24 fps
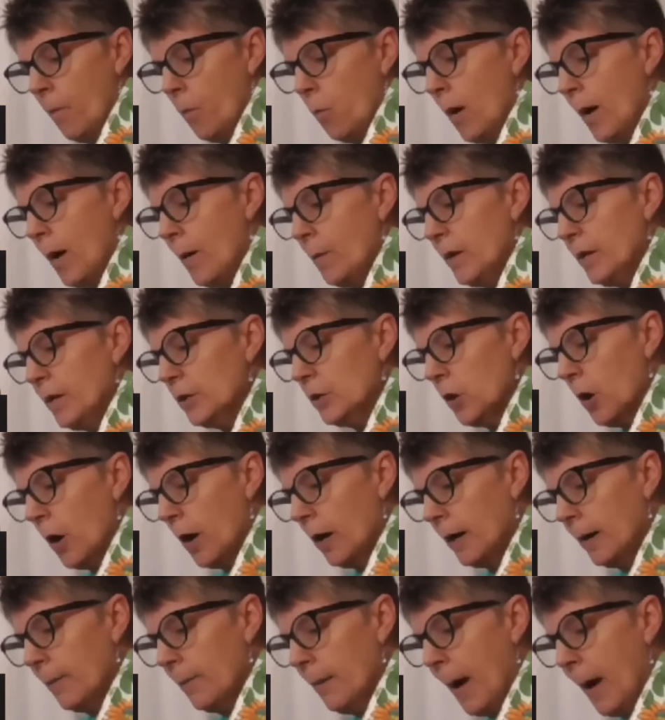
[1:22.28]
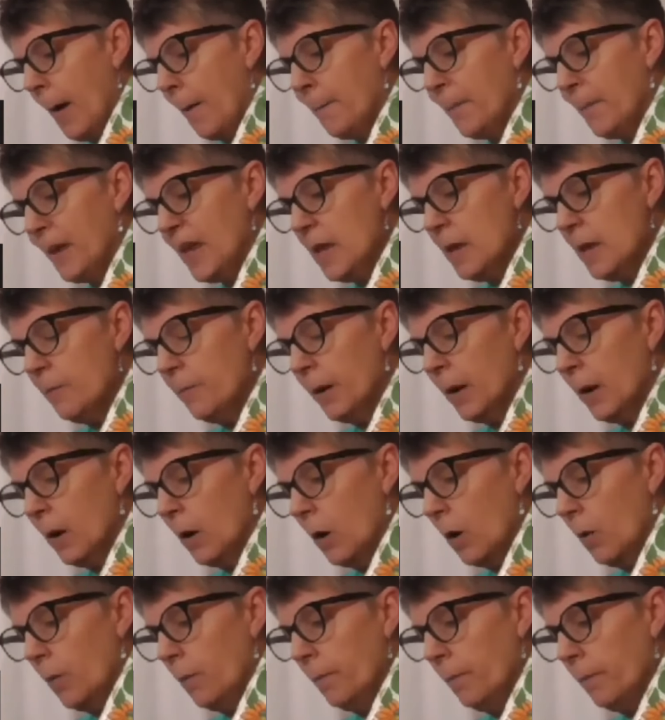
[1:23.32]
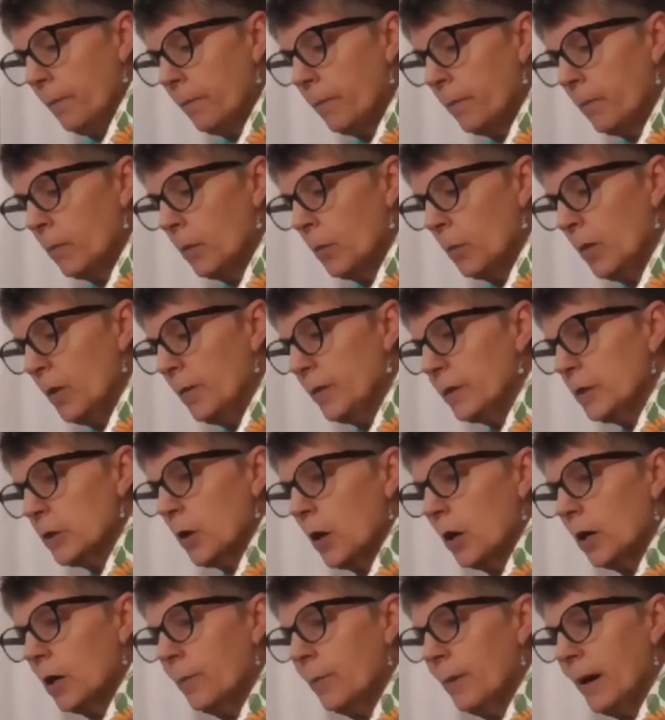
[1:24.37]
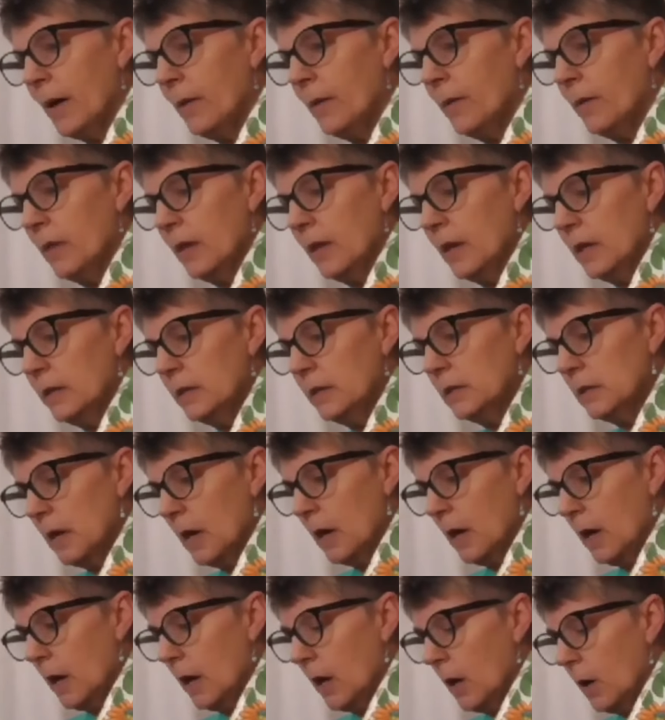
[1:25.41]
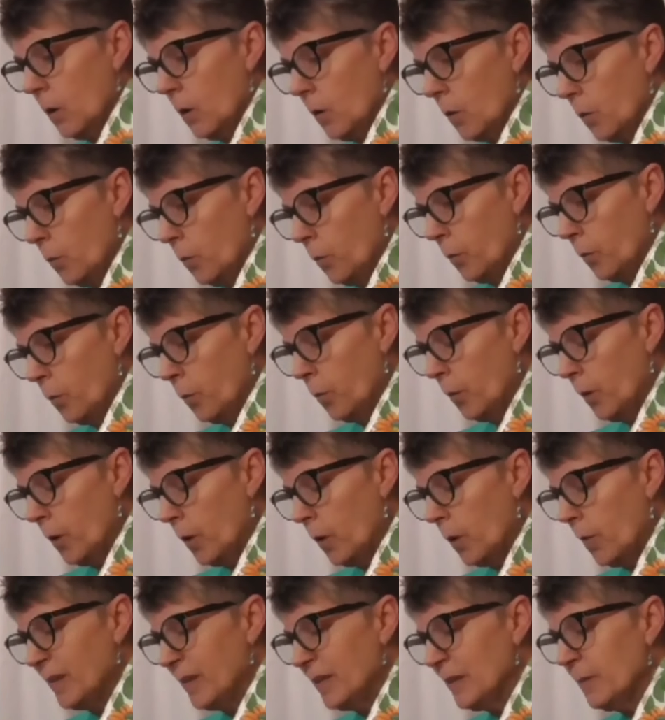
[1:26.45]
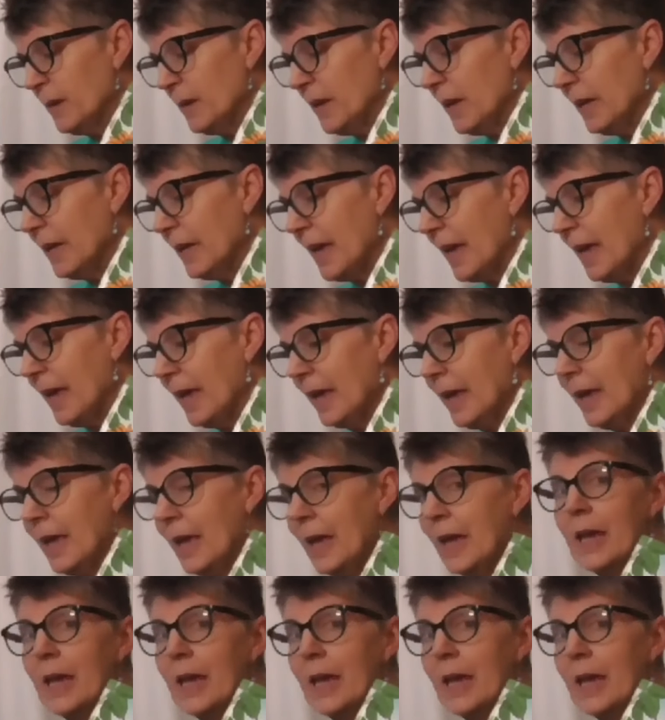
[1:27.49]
When we talk about people, we would talk about this worm as being a